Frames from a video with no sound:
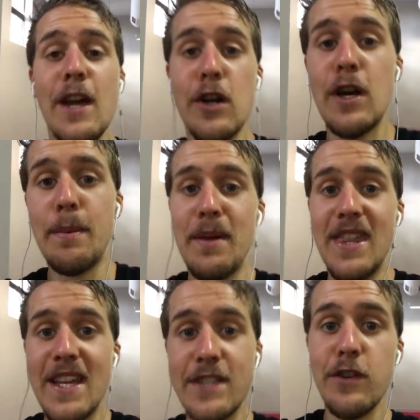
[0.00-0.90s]
crappy
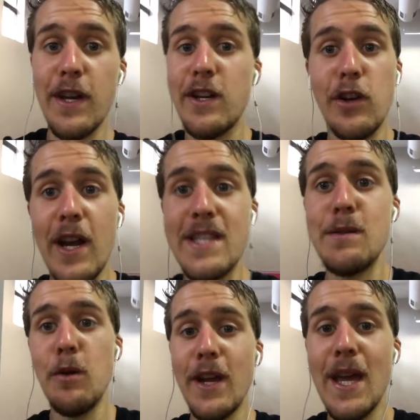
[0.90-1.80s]
things like crazy
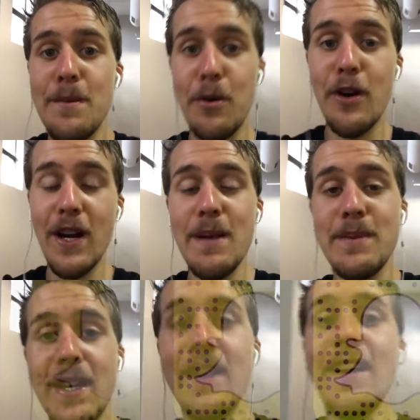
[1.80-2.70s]
workout programs.